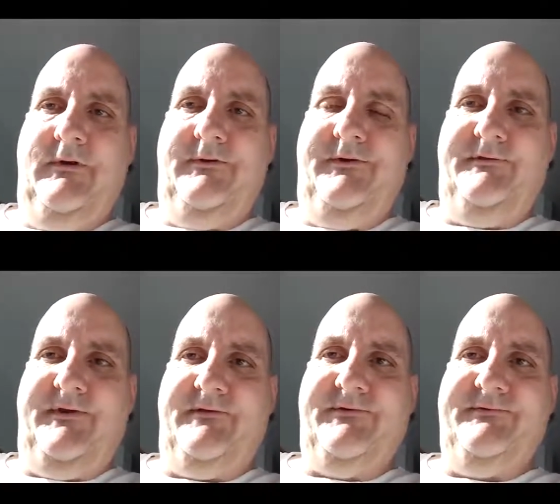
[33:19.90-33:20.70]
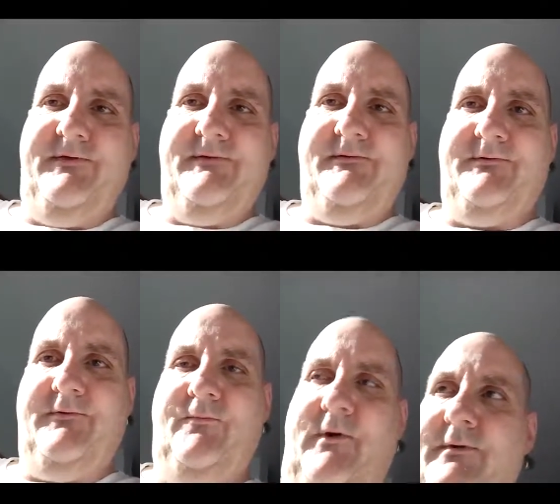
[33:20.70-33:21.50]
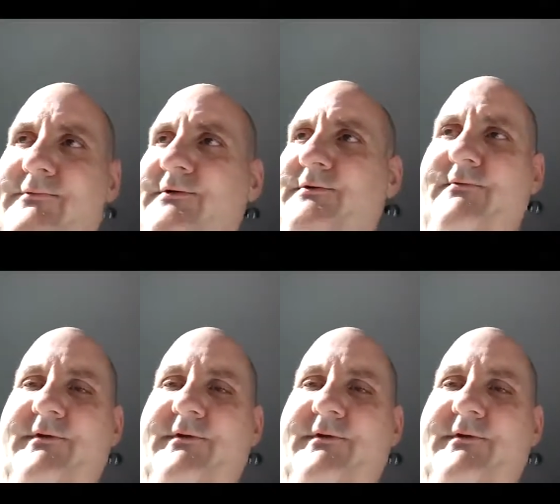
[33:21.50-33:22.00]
And yes, ask your senator, why aren't you